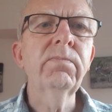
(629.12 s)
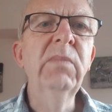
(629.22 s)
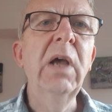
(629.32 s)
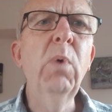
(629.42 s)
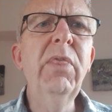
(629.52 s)

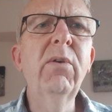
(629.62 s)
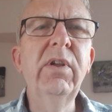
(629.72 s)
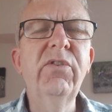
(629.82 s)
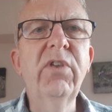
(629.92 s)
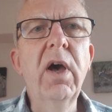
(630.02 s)
And whether
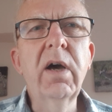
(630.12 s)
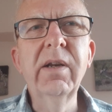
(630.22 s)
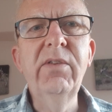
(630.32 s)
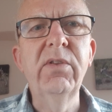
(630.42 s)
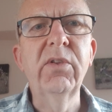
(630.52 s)
it's
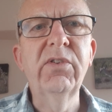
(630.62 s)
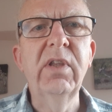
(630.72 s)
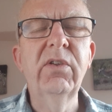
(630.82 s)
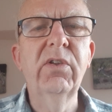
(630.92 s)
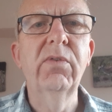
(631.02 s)
darkness in the
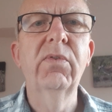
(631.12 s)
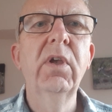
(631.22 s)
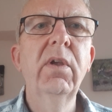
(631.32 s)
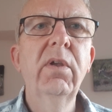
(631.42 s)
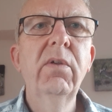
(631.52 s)
sense of
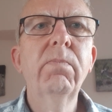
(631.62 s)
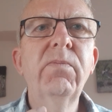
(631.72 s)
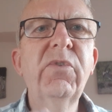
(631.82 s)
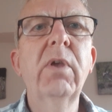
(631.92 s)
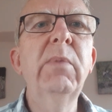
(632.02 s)
some